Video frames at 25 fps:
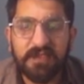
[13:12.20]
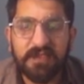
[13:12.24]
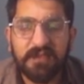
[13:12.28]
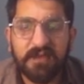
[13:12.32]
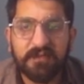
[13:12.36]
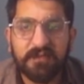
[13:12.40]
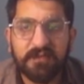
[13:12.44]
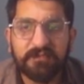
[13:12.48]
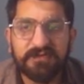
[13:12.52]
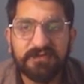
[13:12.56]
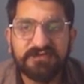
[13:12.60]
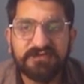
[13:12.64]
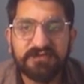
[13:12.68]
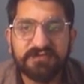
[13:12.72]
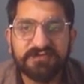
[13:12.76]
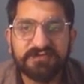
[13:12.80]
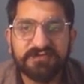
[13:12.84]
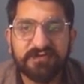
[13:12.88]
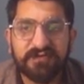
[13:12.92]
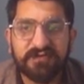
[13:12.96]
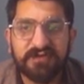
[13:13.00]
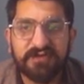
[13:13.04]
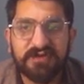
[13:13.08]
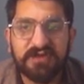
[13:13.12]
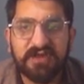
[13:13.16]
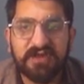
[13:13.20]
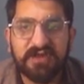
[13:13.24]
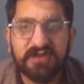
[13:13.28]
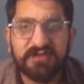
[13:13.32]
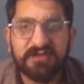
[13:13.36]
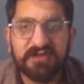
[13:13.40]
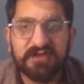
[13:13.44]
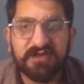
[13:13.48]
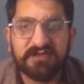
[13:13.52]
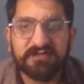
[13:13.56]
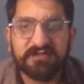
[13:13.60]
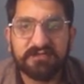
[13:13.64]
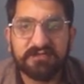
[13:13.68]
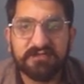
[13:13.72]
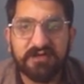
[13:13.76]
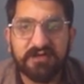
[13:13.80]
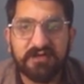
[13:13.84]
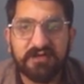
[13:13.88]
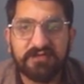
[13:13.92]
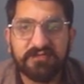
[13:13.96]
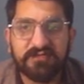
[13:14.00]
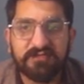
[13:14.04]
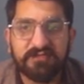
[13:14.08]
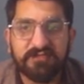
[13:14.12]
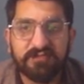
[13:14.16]
bishop, so he can next
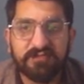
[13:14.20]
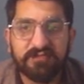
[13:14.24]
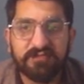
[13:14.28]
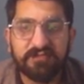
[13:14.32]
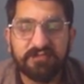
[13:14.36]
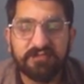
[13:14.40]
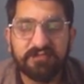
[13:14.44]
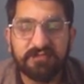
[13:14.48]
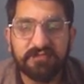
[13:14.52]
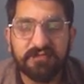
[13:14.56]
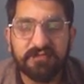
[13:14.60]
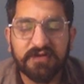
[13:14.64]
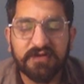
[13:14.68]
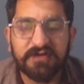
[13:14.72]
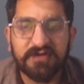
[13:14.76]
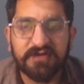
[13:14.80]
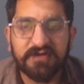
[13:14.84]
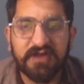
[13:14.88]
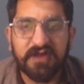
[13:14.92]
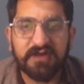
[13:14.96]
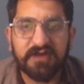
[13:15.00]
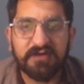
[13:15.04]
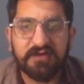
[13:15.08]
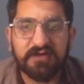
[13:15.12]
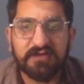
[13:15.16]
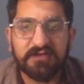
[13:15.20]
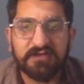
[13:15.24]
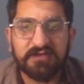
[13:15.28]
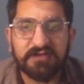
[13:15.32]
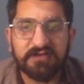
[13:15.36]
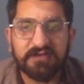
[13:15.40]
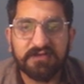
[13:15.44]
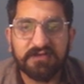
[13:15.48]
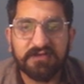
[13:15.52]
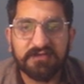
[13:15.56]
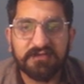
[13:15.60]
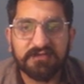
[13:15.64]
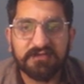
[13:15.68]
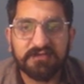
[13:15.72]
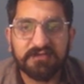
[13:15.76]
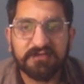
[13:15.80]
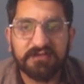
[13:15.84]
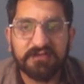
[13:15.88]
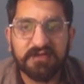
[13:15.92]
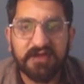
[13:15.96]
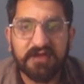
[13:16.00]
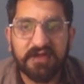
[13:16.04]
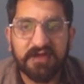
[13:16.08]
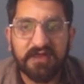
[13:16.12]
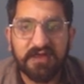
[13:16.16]
now attack on
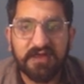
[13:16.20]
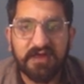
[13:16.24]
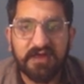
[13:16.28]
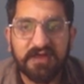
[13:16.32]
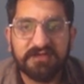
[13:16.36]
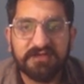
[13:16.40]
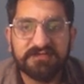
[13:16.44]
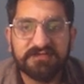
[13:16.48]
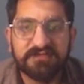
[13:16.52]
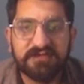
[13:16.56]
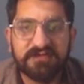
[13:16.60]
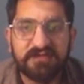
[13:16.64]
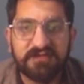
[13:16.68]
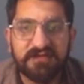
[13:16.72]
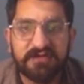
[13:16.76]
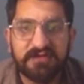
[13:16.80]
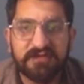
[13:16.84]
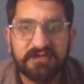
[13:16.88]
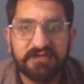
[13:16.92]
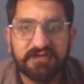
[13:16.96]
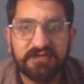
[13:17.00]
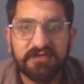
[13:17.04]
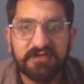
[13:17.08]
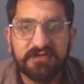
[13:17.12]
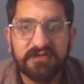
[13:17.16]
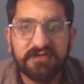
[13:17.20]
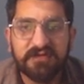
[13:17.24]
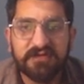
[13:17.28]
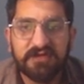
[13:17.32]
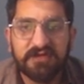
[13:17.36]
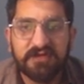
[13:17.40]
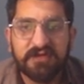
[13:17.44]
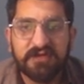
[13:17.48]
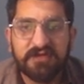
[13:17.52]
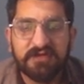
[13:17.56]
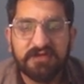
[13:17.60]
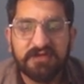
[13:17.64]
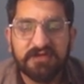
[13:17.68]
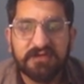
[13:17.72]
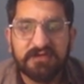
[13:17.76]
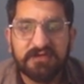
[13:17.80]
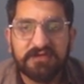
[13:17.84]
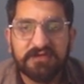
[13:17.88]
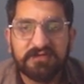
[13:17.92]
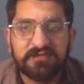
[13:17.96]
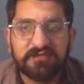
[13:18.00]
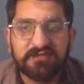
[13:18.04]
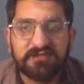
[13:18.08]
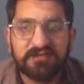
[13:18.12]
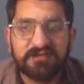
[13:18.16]
h3
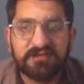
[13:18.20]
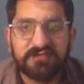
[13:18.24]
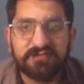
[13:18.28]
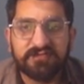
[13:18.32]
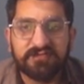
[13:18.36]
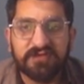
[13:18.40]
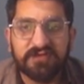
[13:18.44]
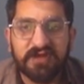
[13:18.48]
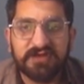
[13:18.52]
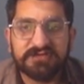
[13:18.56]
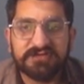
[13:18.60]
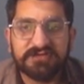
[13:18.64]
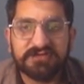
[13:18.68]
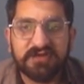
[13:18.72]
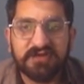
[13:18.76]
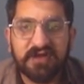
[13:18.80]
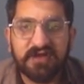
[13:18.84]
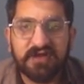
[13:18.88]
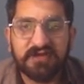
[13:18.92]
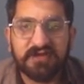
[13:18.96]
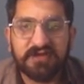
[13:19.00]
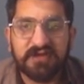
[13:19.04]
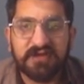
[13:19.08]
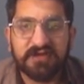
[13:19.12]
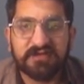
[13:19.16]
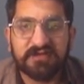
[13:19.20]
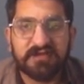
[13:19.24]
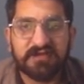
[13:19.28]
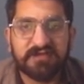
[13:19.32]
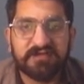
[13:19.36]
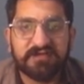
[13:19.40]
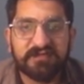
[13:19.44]
with Gukesh side, and just is